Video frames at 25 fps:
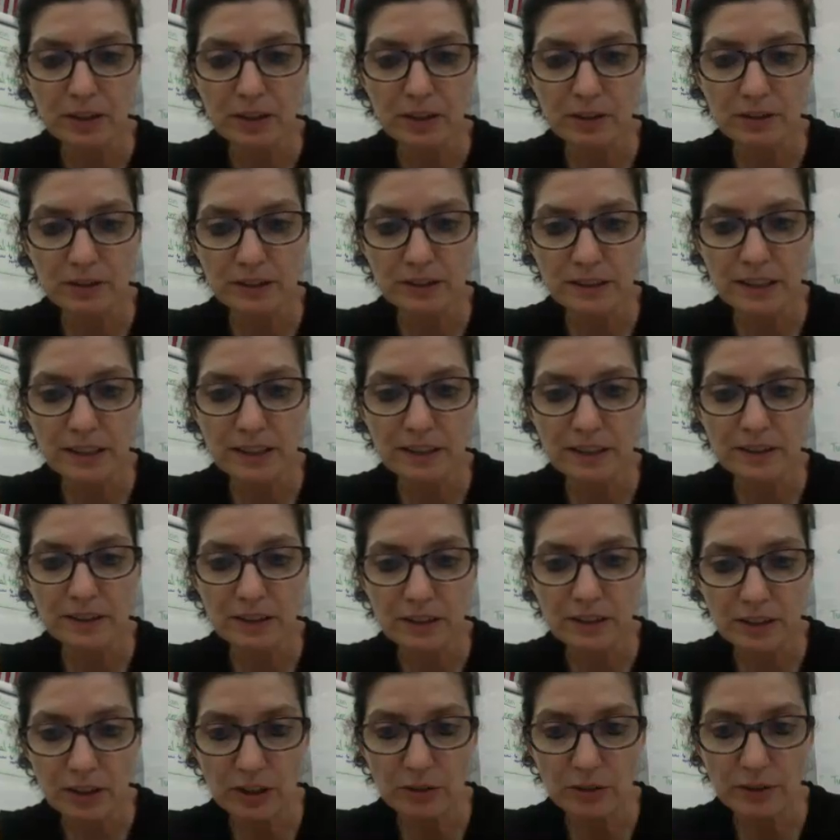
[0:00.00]
Ørsted,
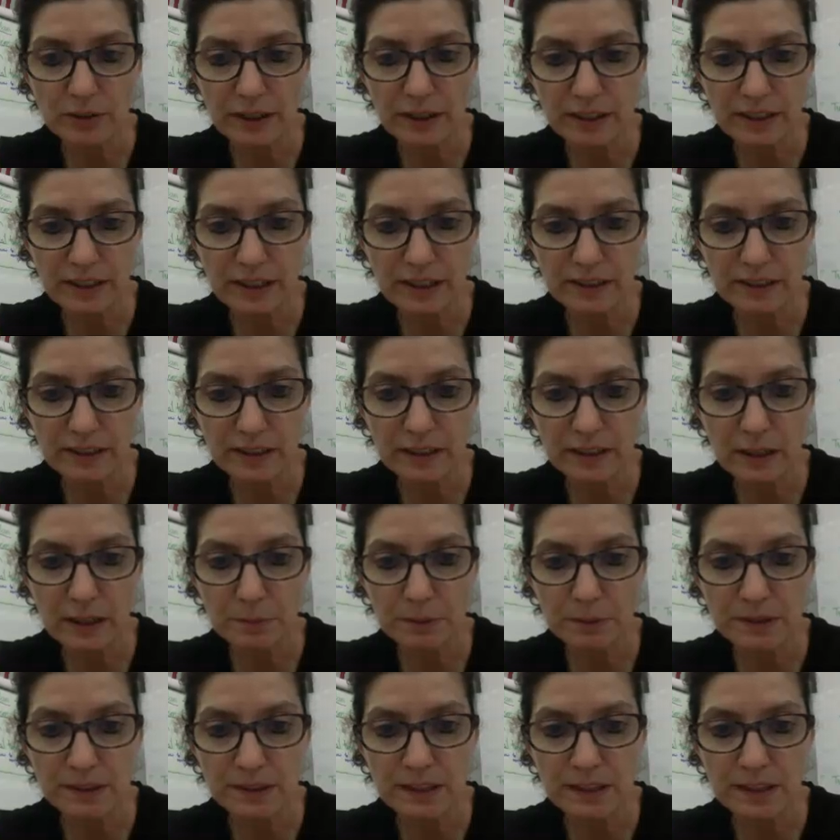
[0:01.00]
knowing that the
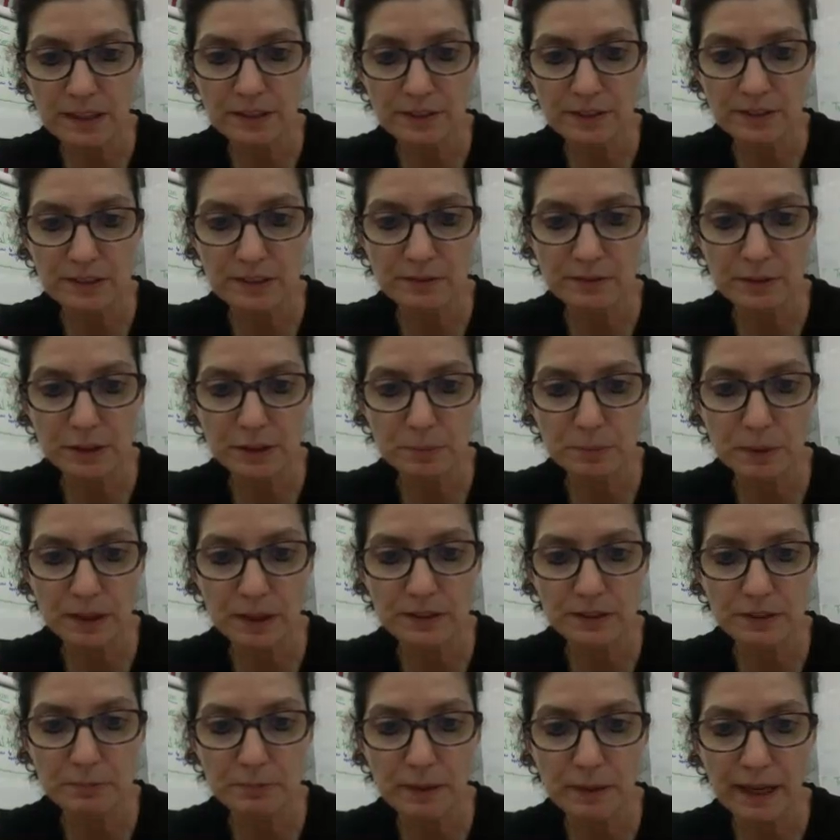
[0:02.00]
compass needles
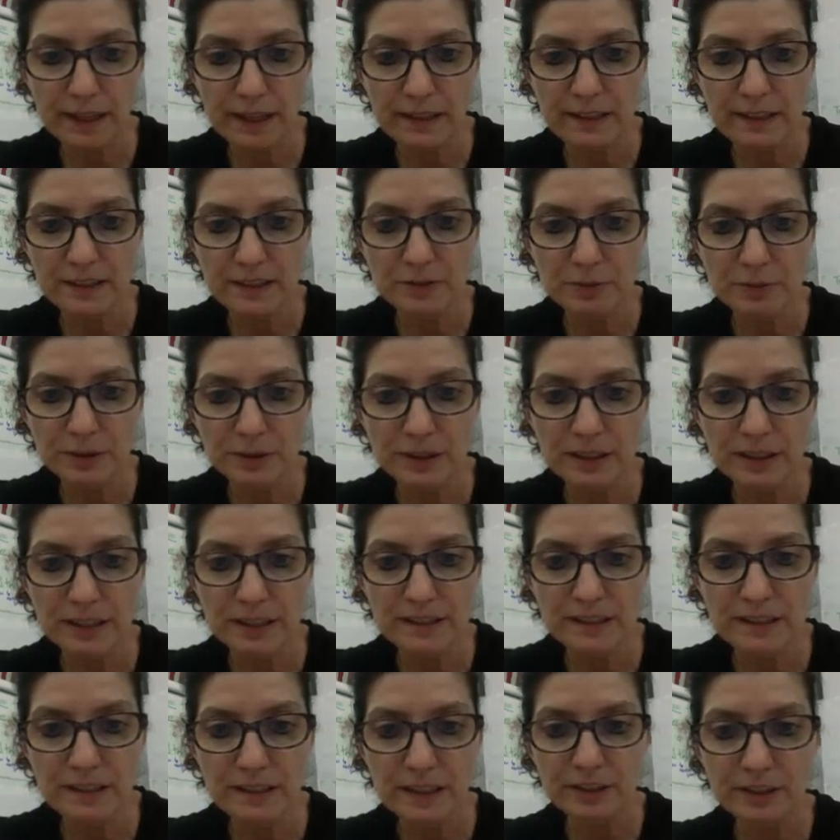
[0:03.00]
respond to magnets,
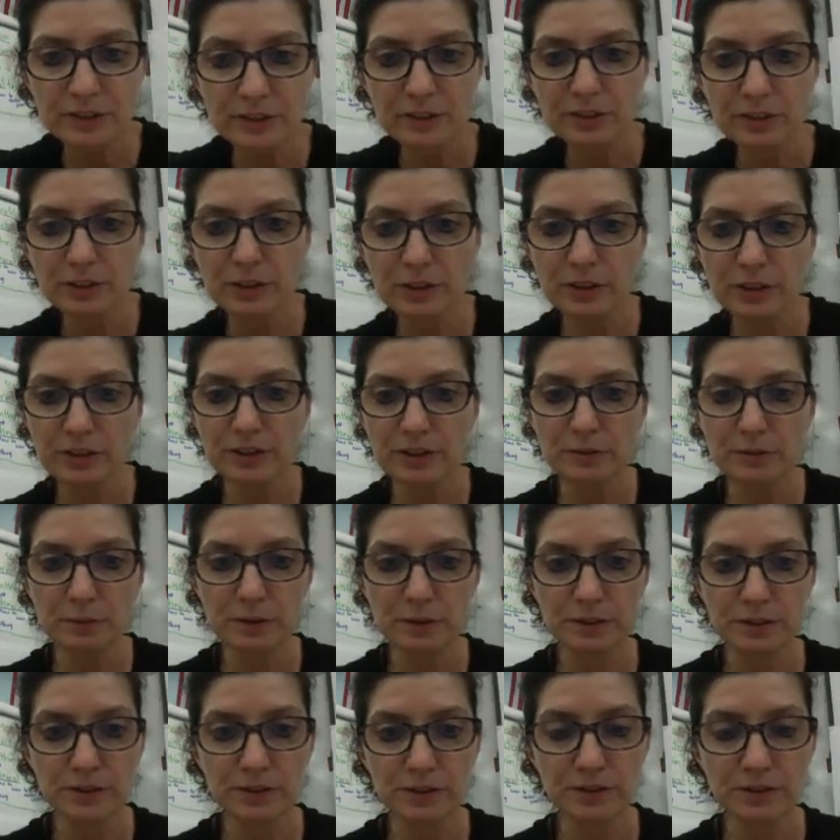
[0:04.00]
realized electrical currents
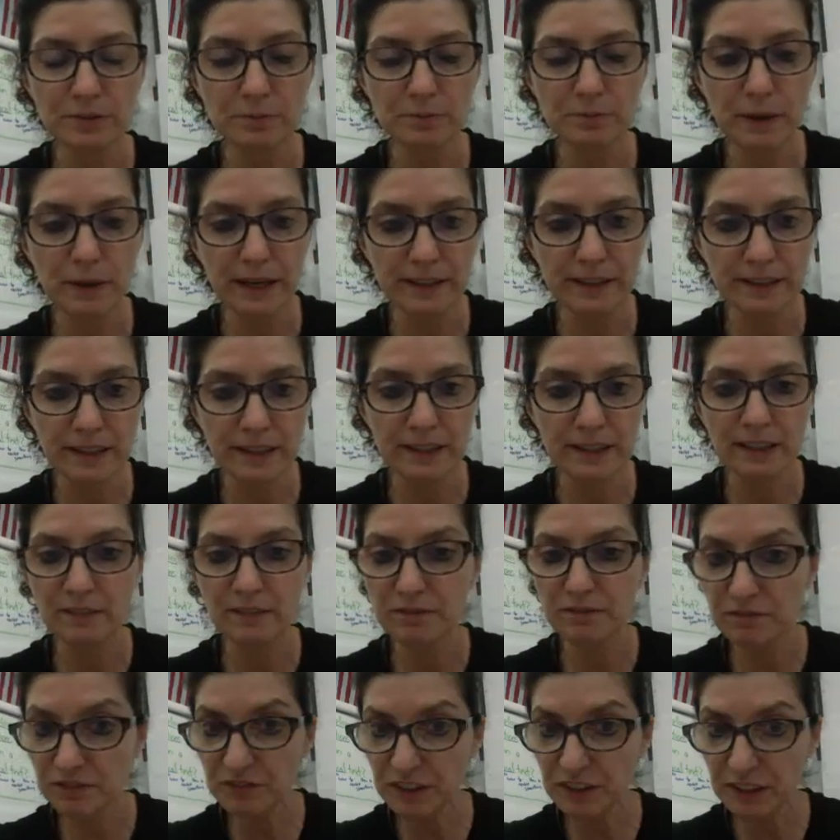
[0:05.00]
produce magnetic
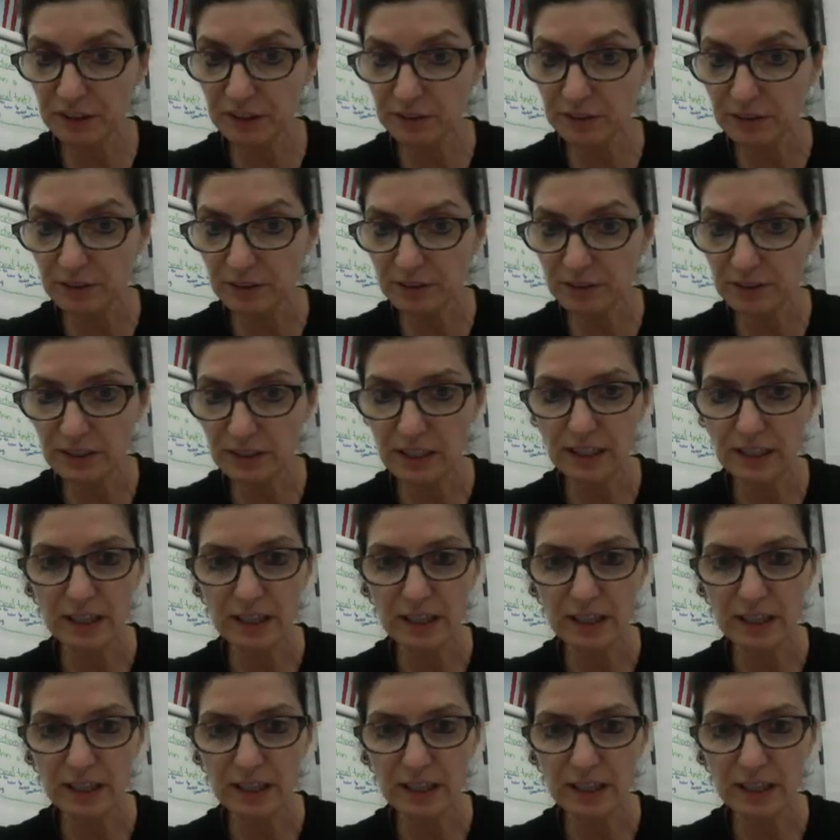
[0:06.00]
fields.